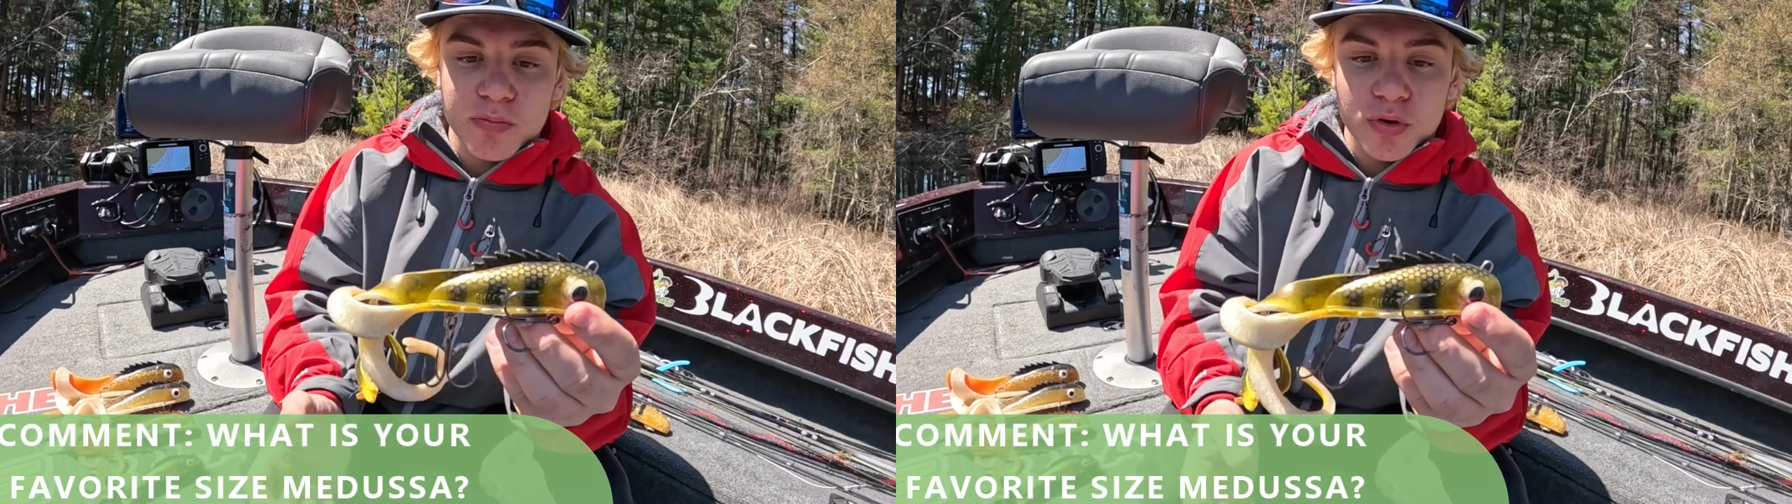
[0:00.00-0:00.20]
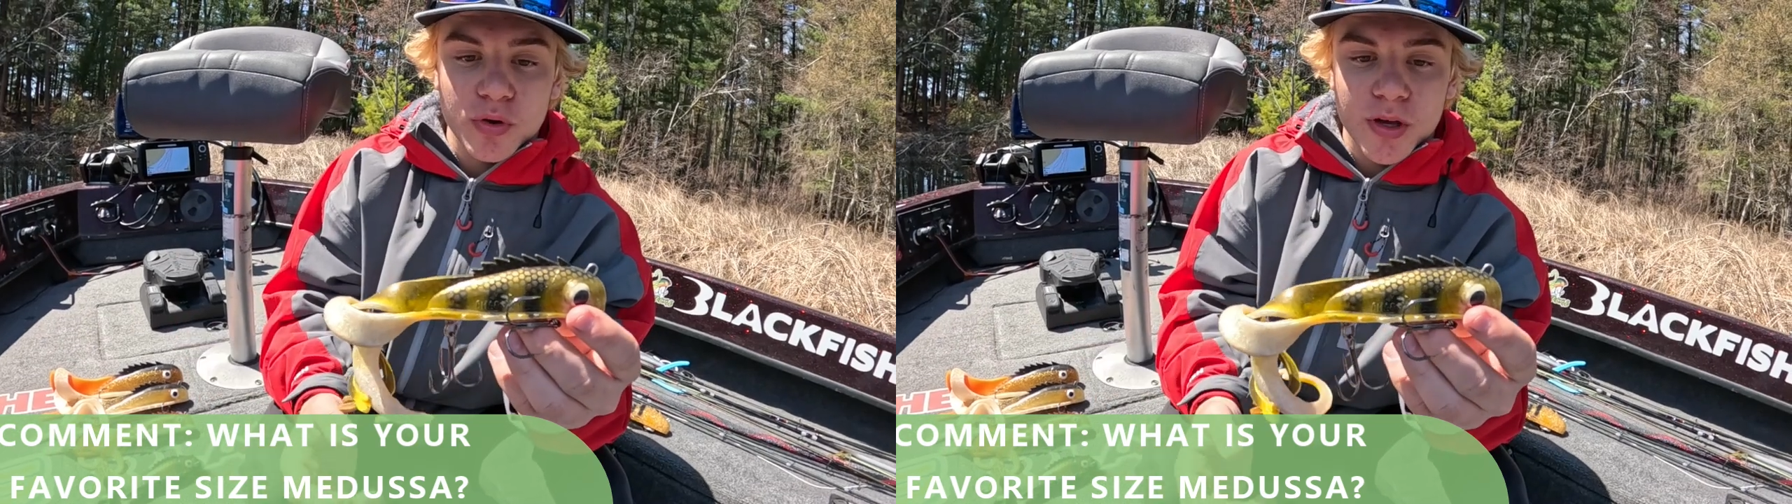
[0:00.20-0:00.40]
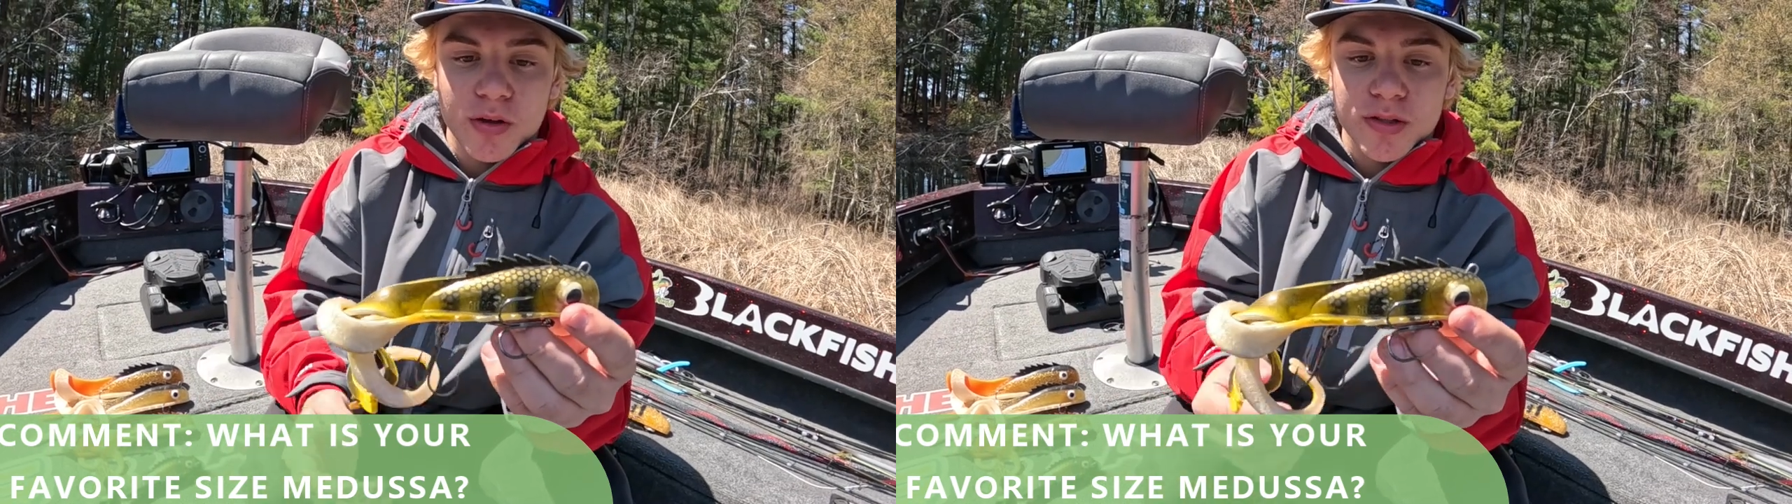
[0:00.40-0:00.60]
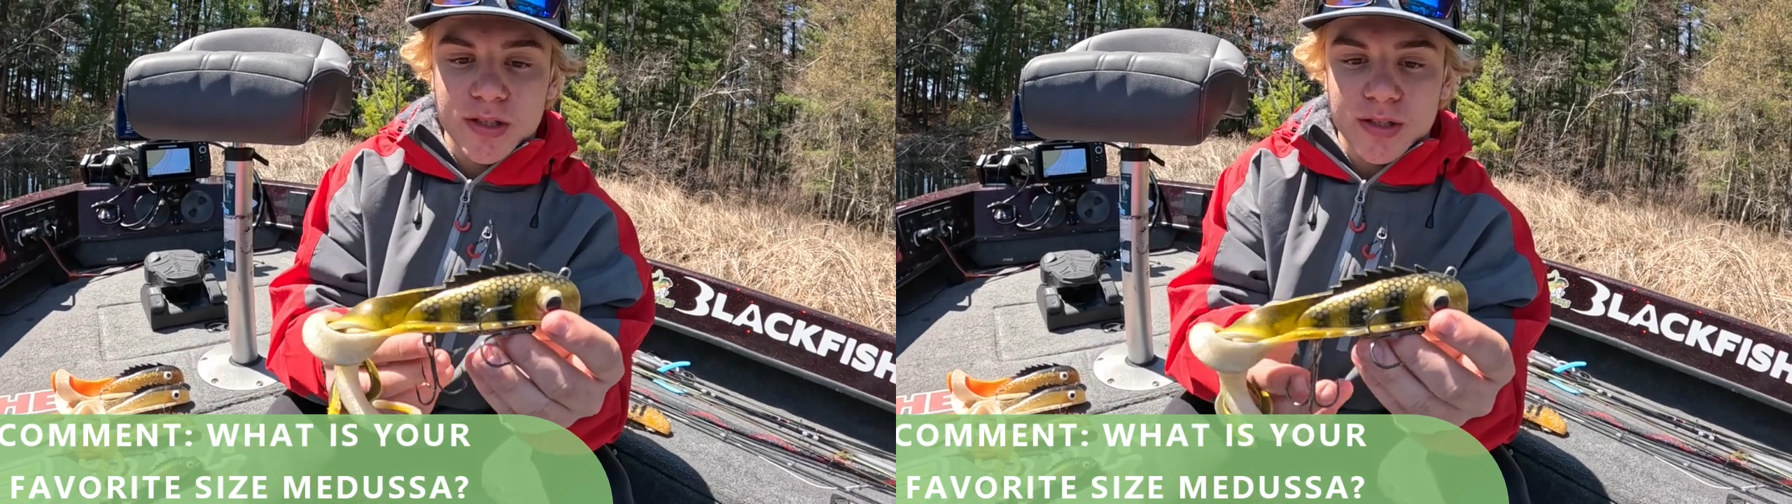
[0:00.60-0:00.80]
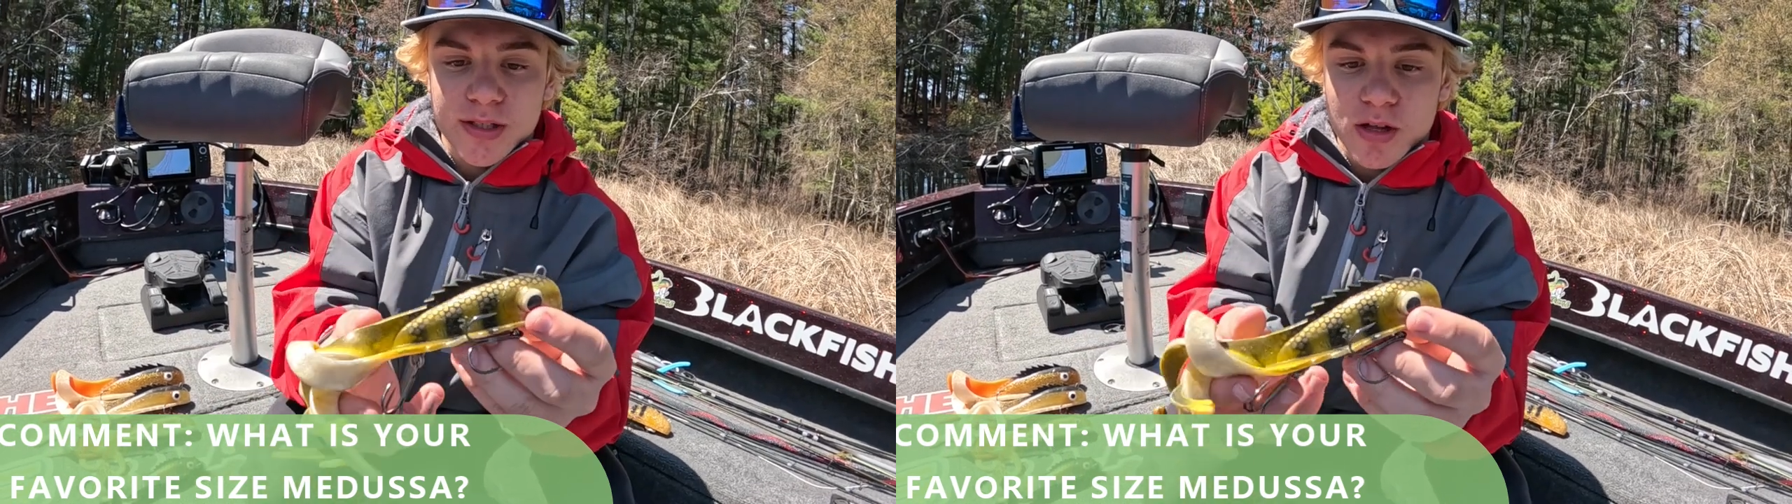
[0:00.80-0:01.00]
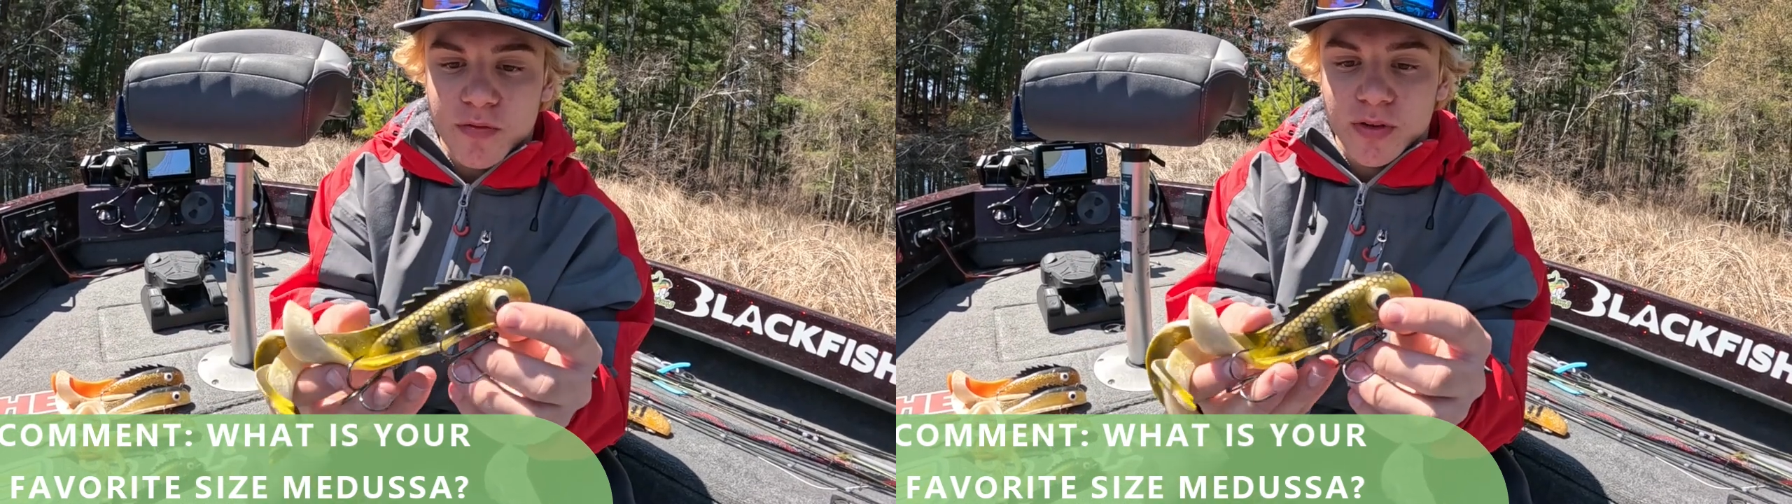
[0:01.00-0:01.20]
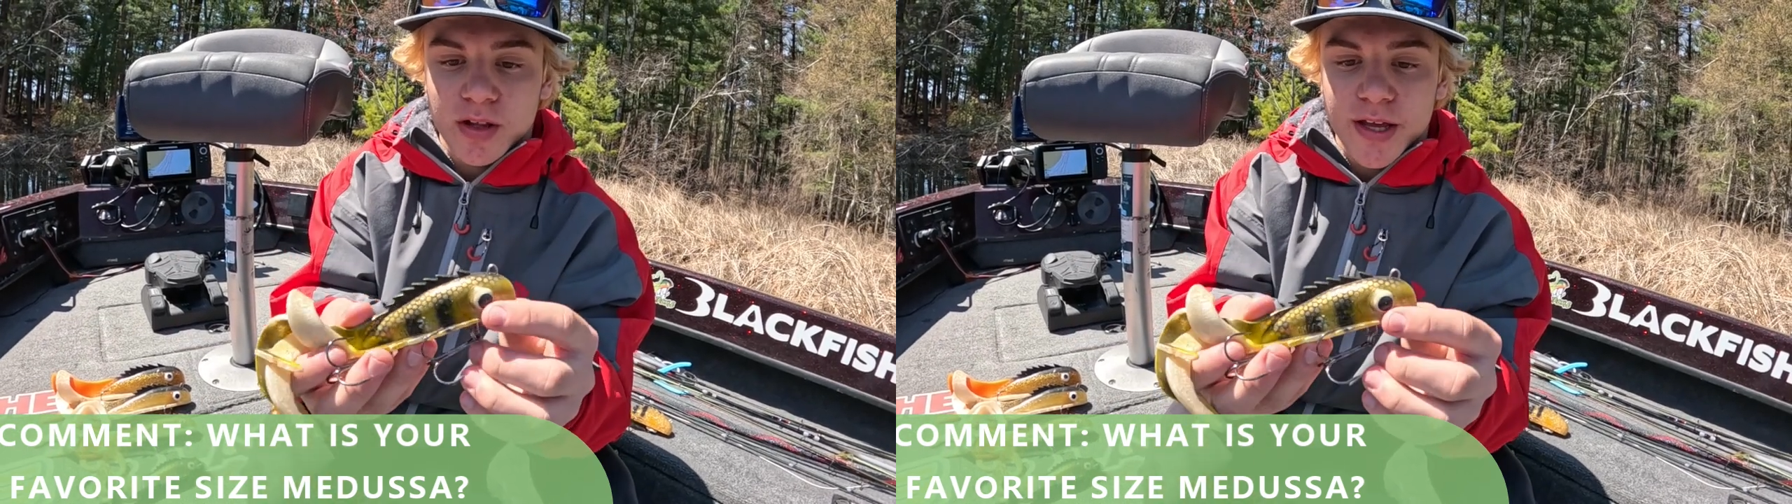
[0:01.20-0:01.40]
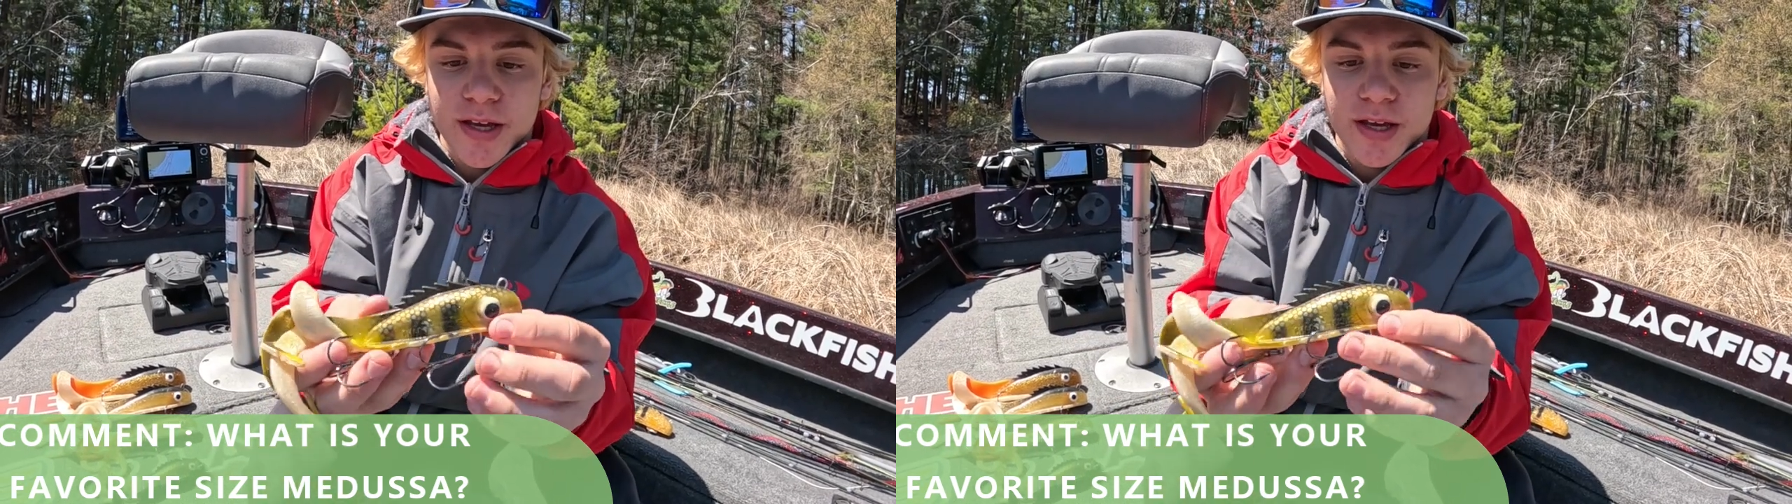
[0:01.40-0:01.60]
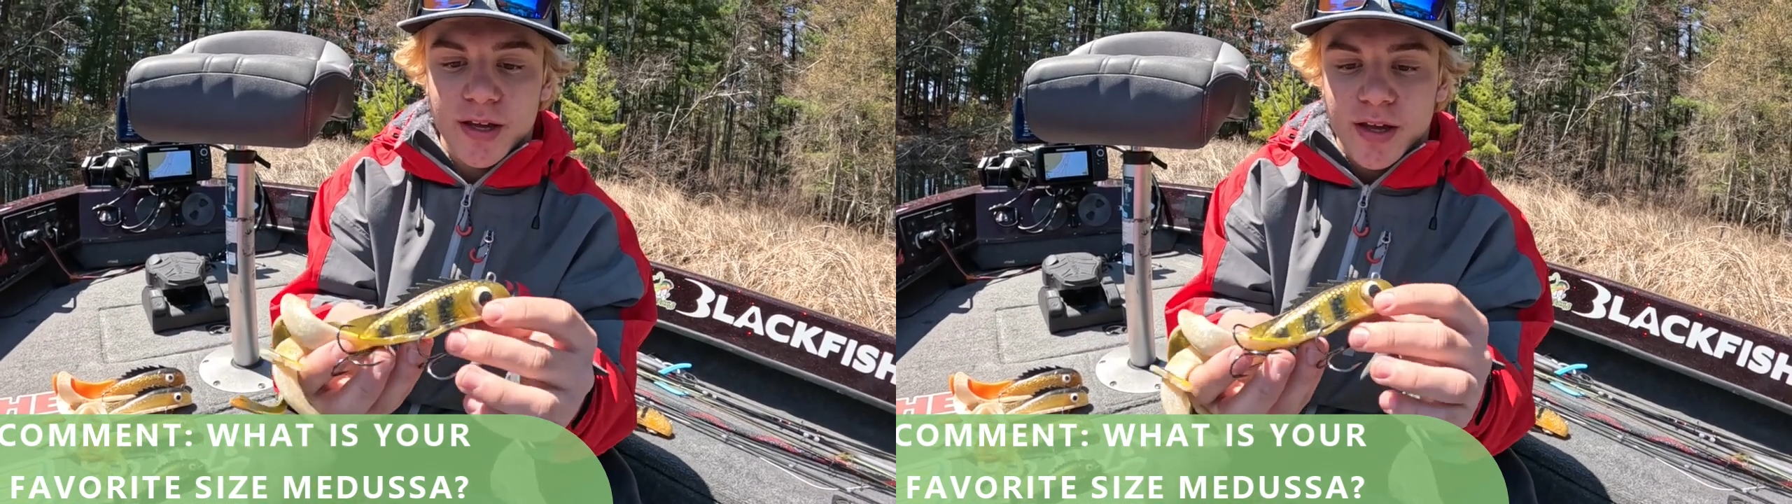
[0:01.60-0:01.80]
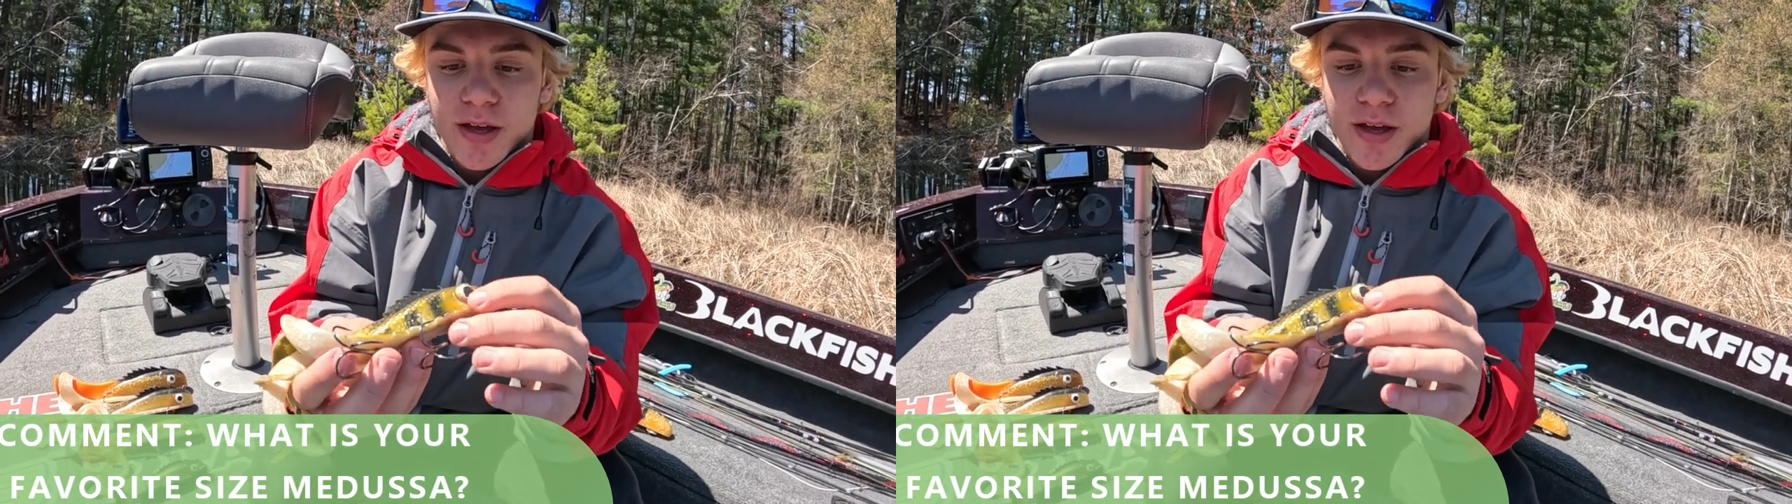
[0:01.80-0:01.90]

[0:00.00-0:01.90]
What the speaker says: bluegills and stuff in the lake.